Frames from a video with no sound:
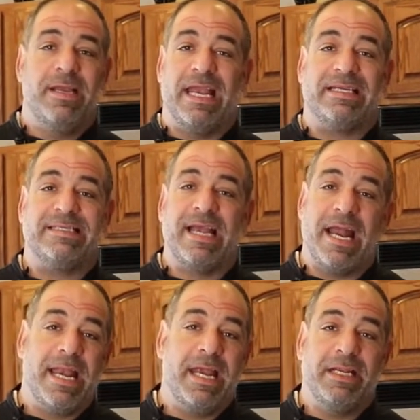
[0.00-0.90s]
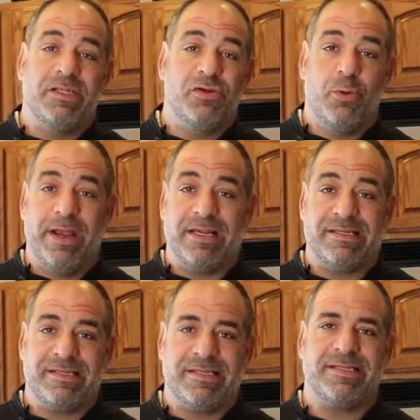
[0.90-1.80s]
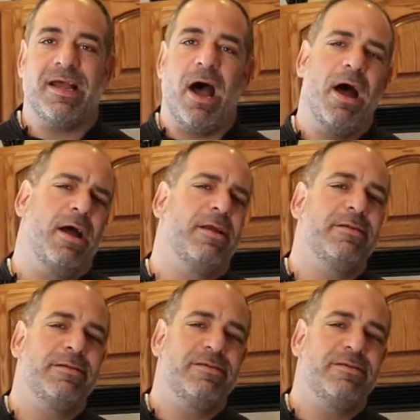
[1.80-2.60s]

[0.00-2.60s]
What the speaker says: exciting twists on